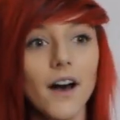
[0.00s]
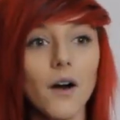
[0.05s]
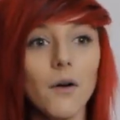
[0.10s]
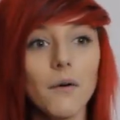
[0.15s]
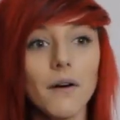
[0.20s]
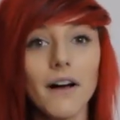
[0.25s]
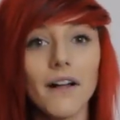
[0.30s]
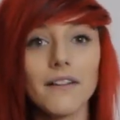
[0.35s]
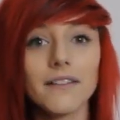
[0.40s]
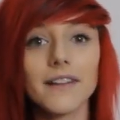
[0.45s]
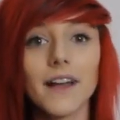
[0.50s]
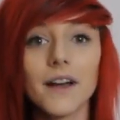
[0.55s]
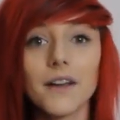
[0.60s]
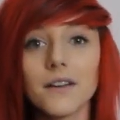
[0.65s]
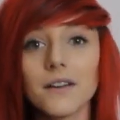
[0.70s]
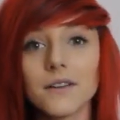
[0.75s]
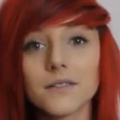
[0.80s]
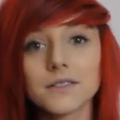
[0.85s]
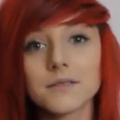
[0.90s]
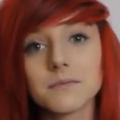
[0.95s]
oh well, now
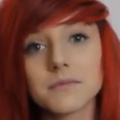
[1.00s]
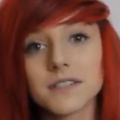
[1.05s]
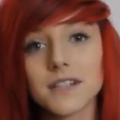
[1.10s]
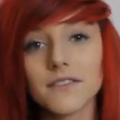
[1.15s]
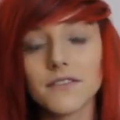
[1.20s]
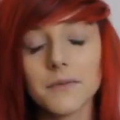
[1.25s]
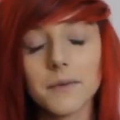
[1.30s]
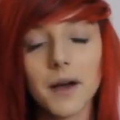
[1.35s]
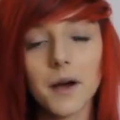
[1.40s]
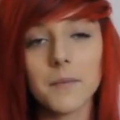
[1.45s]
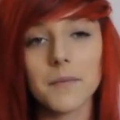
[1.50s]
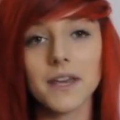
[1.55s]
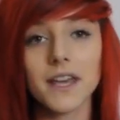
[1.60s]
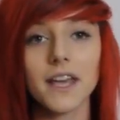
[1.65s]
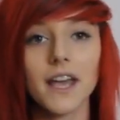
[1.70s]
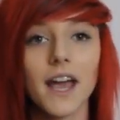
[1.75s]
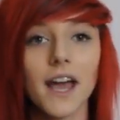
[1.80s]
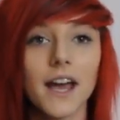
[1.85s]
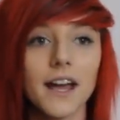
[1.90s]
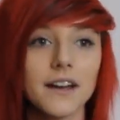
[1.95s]
you know some stuff about
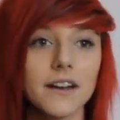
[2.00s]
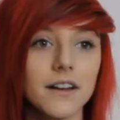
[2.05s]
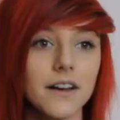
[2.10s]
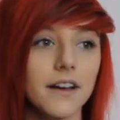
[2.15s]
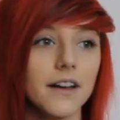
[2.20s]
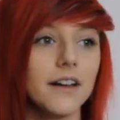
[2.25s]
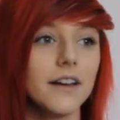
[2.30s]
me, and